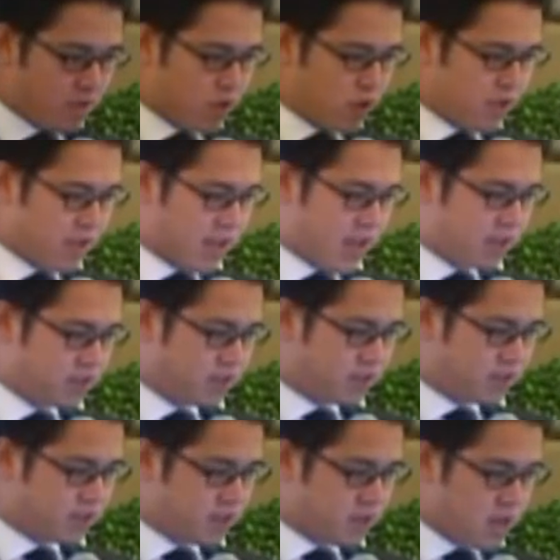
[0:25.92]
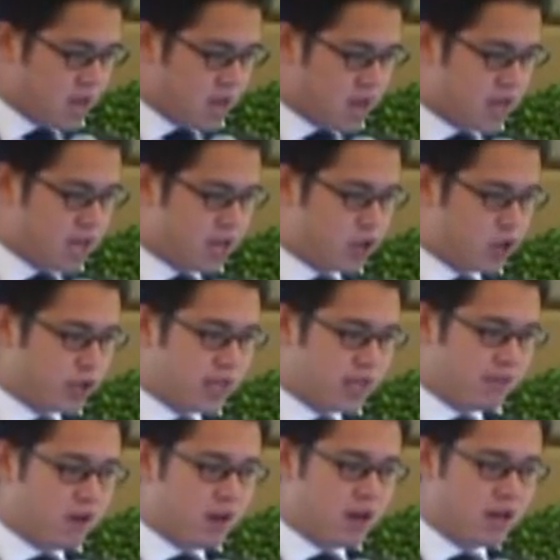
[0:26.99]
of the house, looking
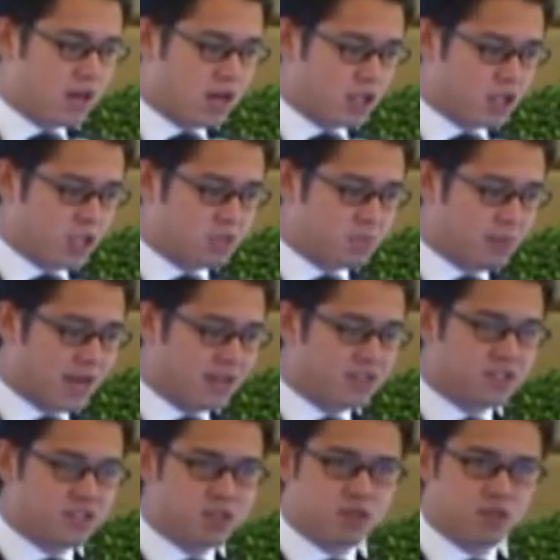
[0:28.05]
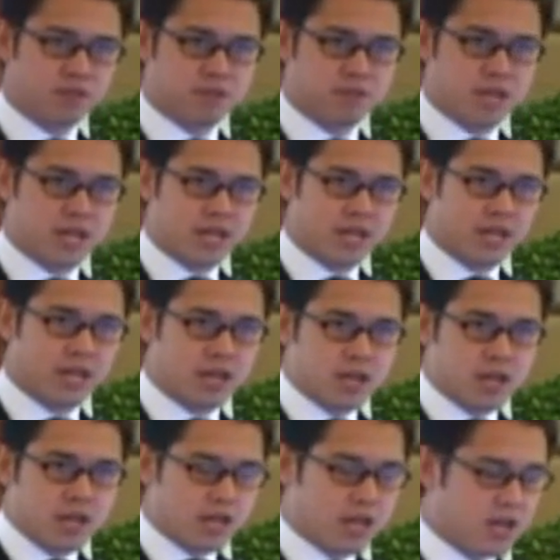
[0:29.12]
at very large expanses of
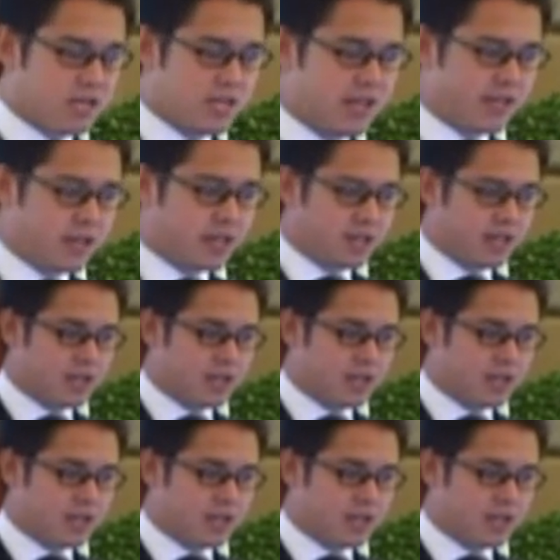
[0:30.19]
living